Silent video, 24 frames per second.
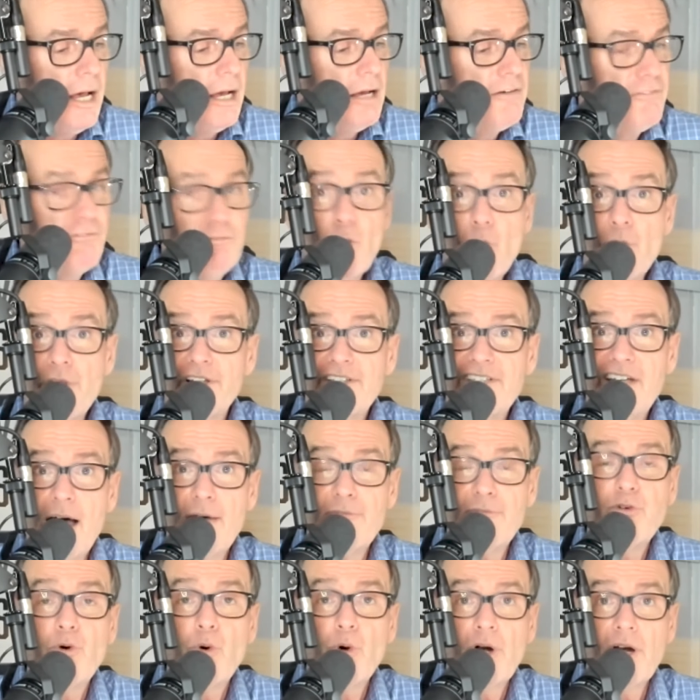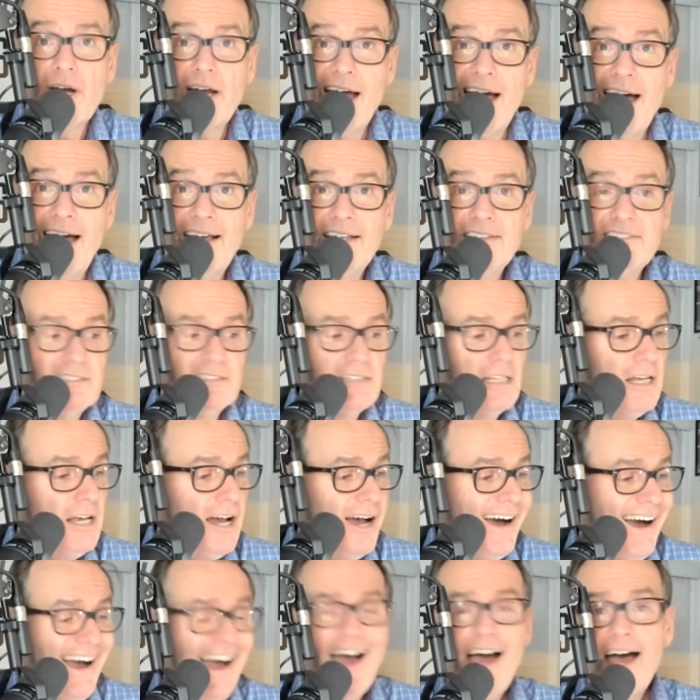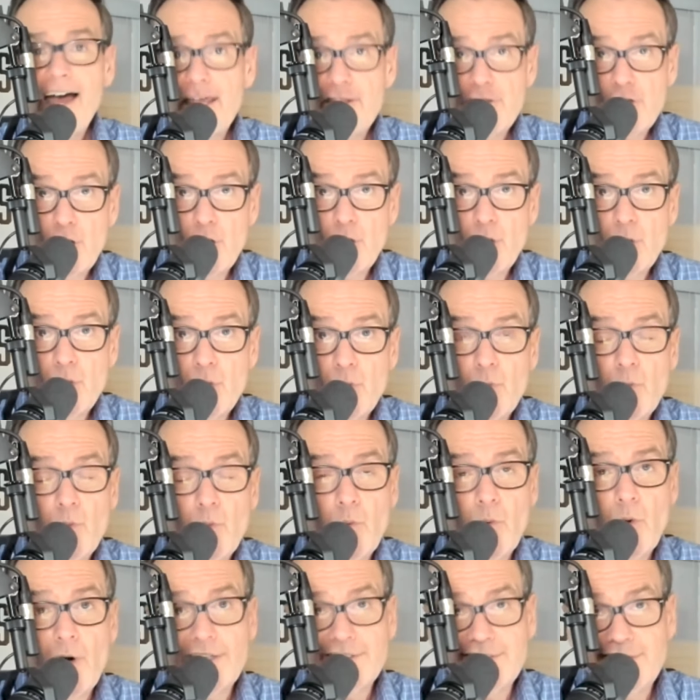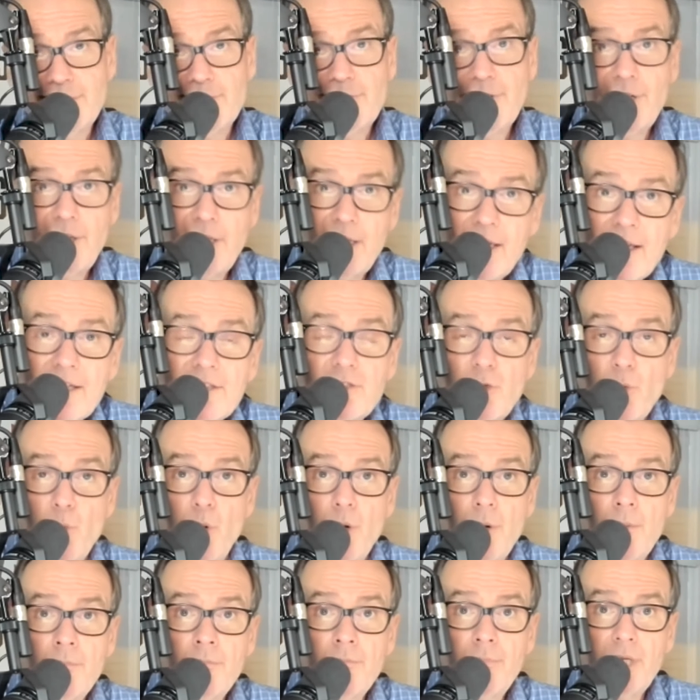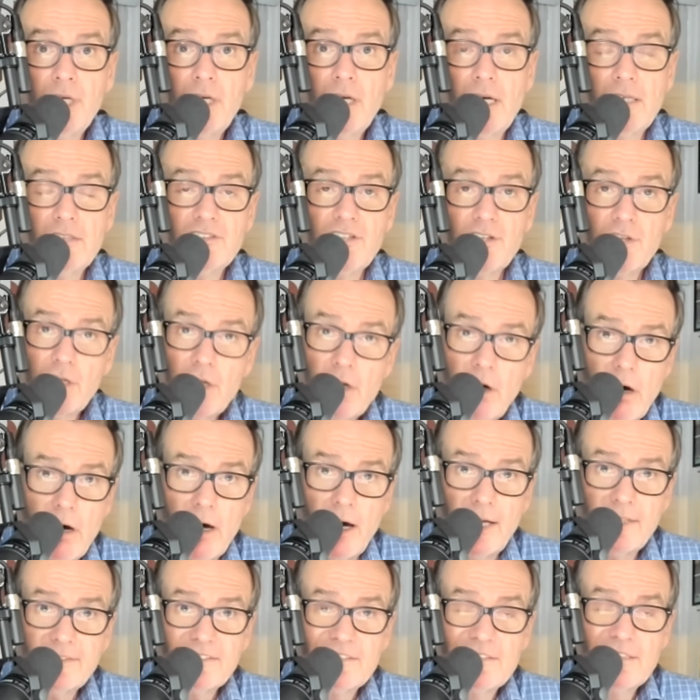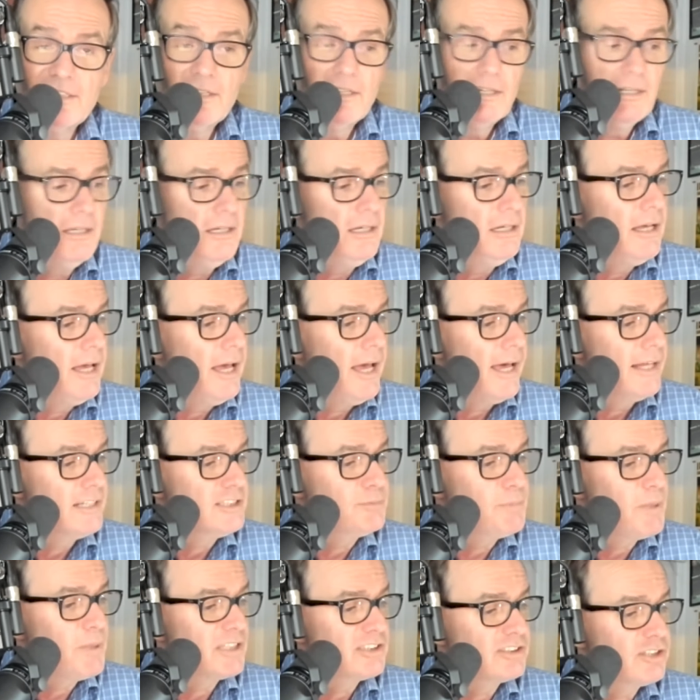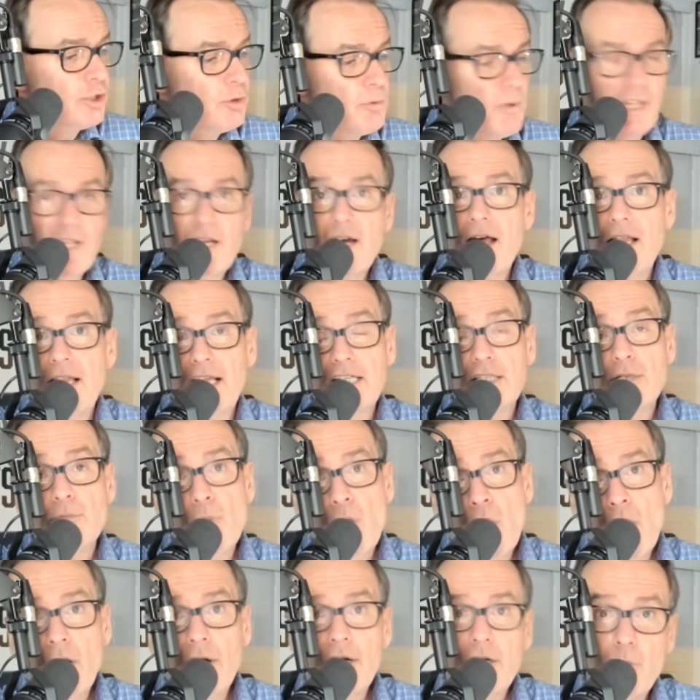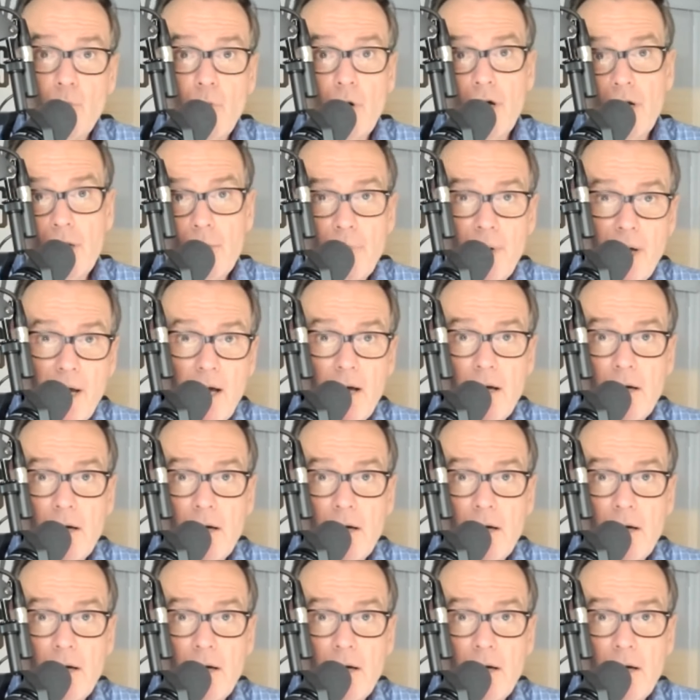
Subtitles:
for the top four guys. I, though, wasn't really into him because of the cost. And especially with a guy like Lamar, you worry about